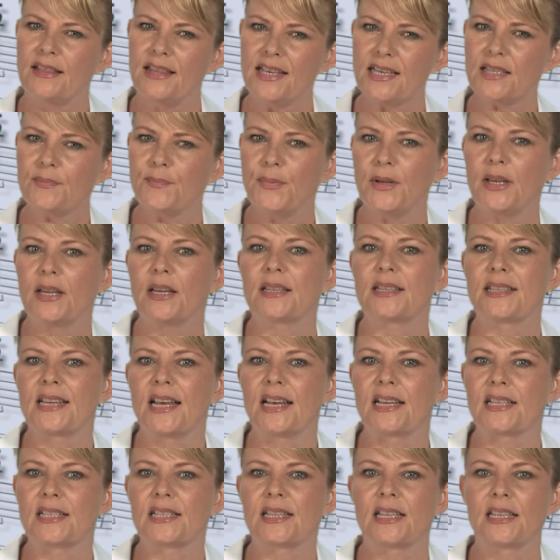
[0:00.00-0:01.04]
This being a
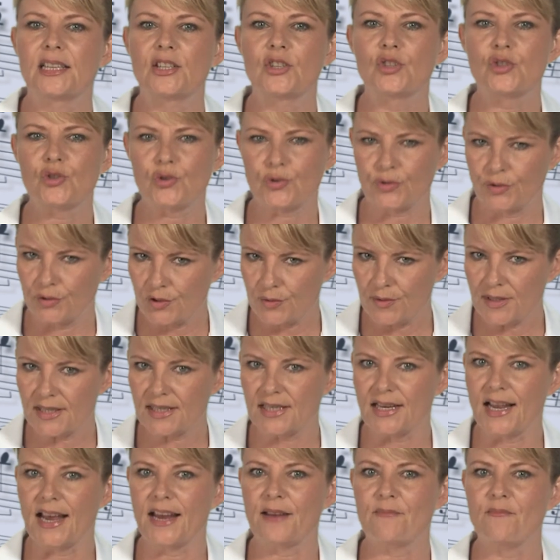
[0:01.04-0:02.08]
test that is true to
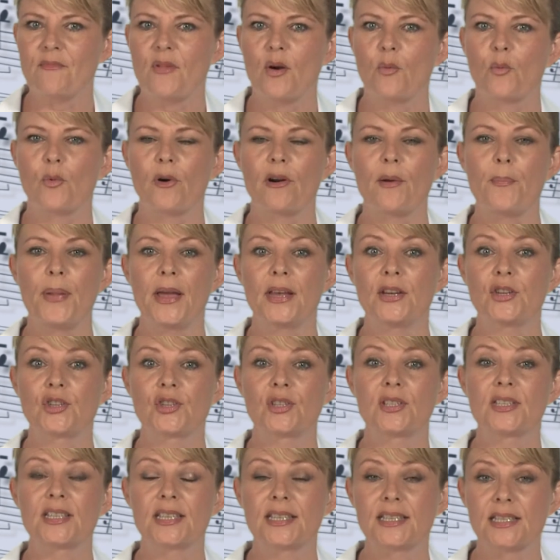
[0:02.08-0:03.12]
its name, where a
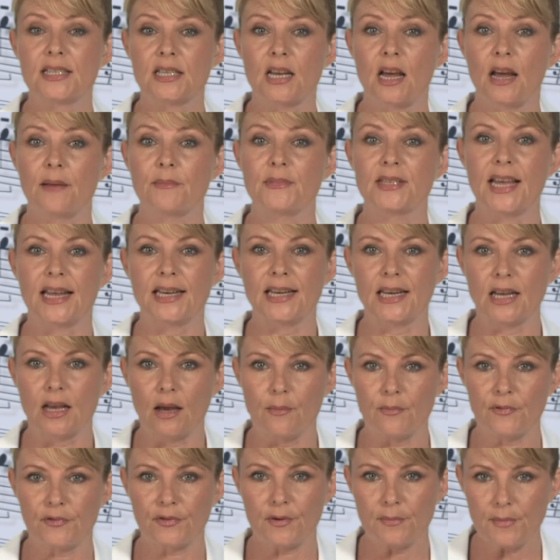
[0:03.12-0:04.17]
patient is timed getting
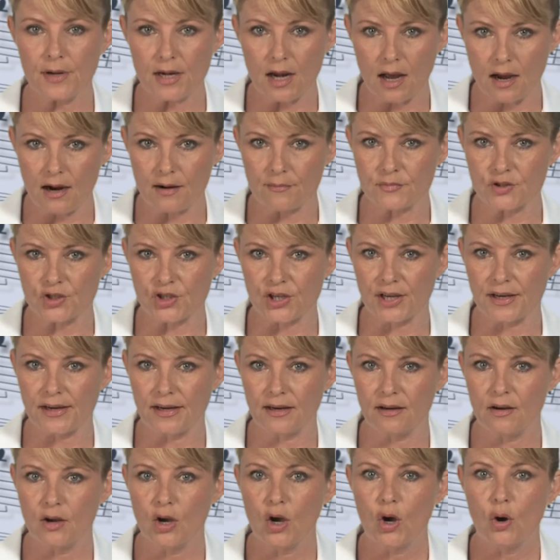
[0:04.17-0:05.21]
up from an
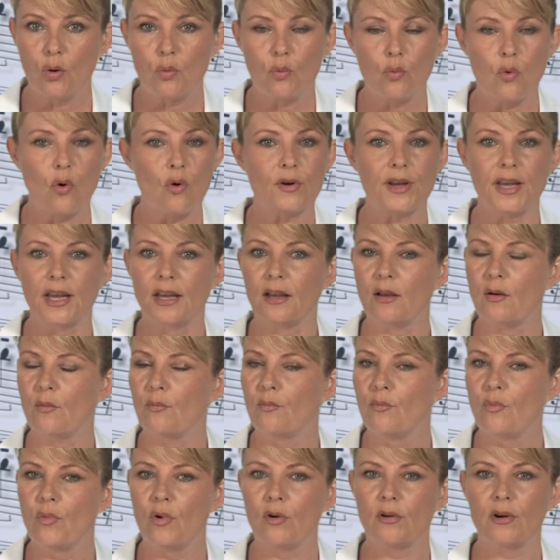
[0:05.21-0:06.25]
armchair, walking
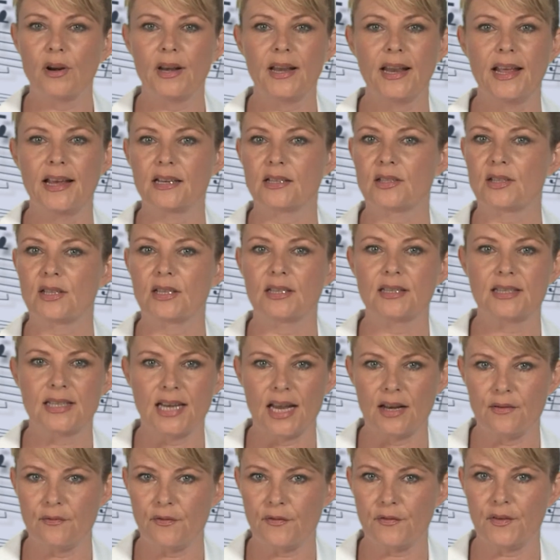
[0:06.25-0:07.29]
more or less
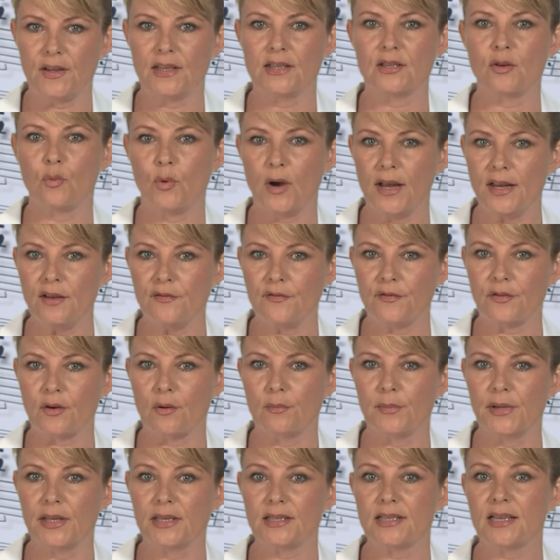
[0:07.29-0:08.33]
10 feet away
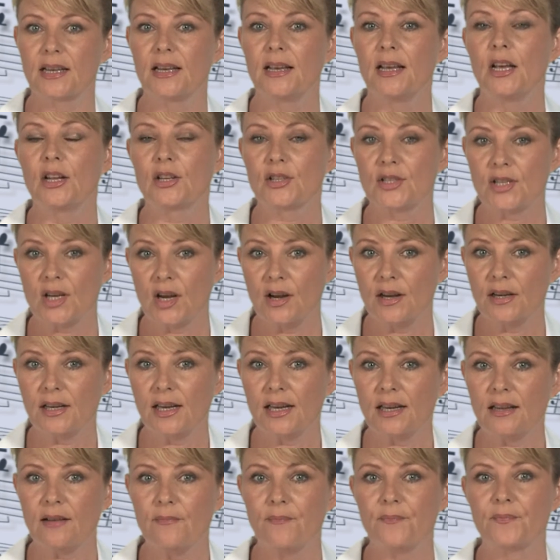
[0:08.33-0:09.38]
from it,
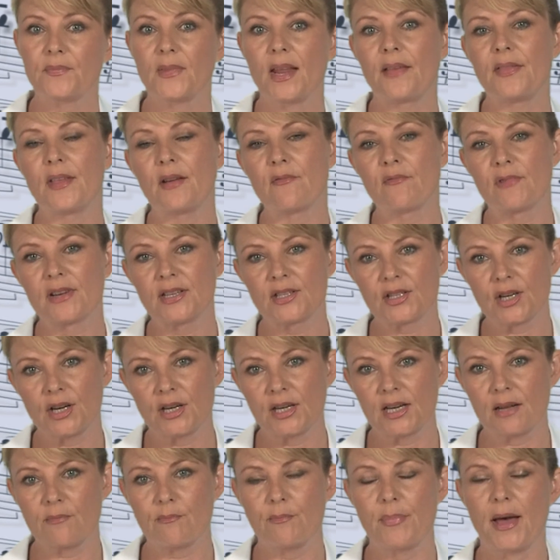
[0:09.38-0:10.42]
turning and then
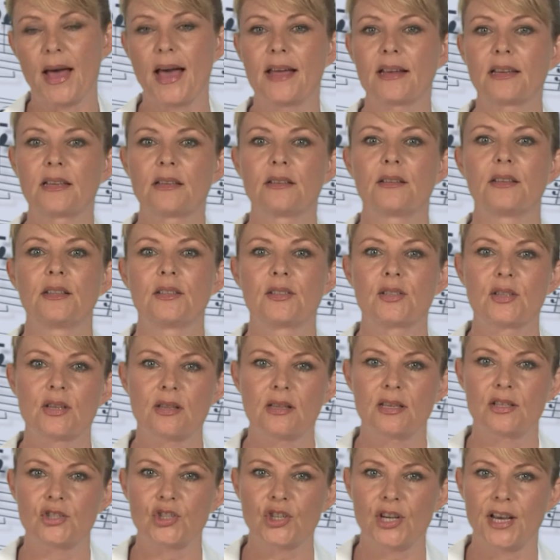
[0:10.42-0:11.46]
returning back to
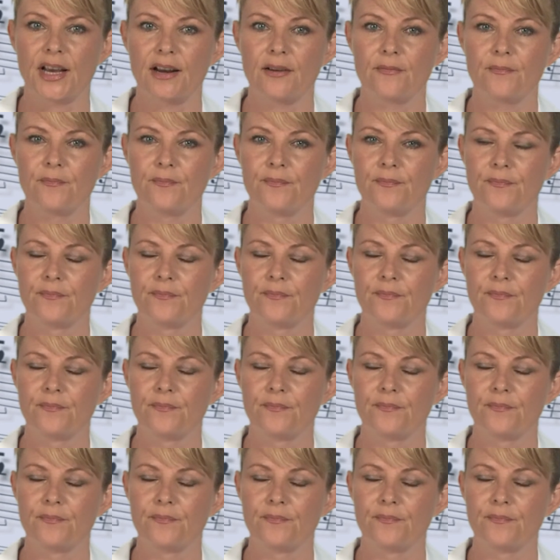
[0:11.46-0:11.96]
the chair.